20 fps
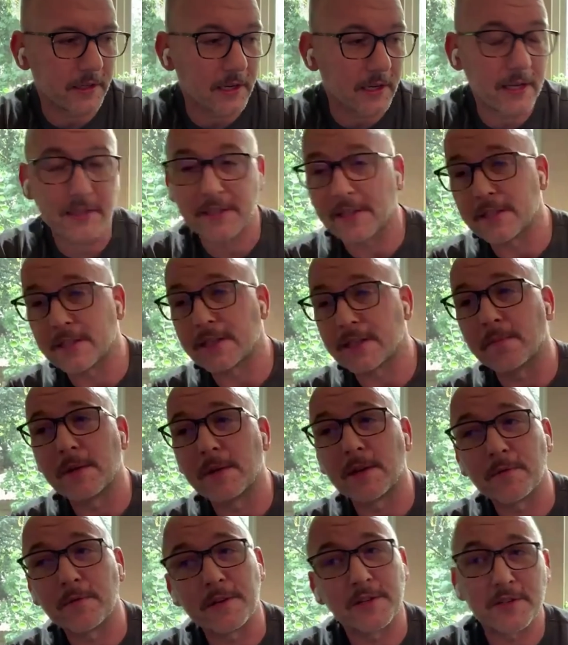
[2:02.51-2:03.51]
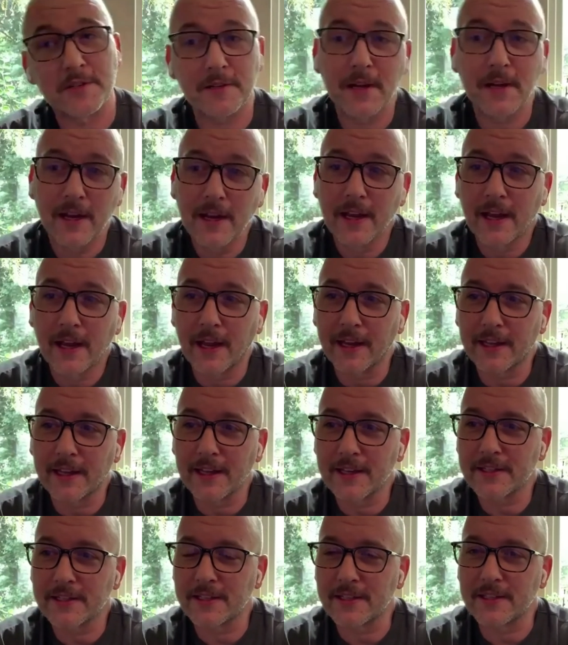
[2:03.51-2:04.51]
nonsense at me, which I
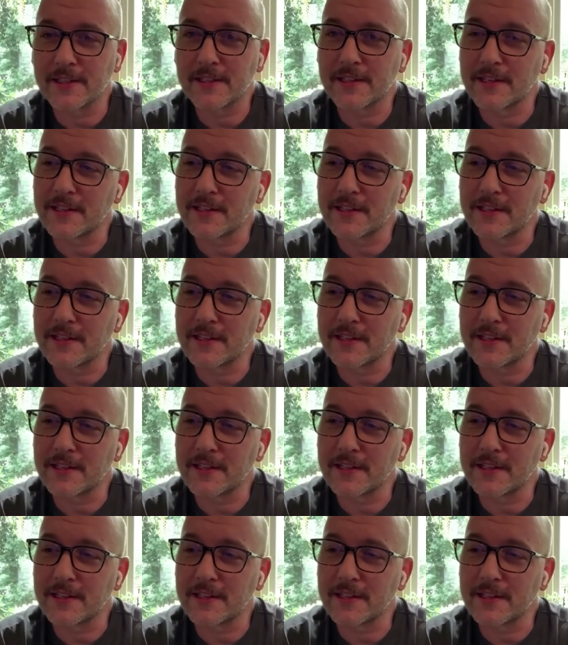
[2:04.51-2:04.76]
guess is,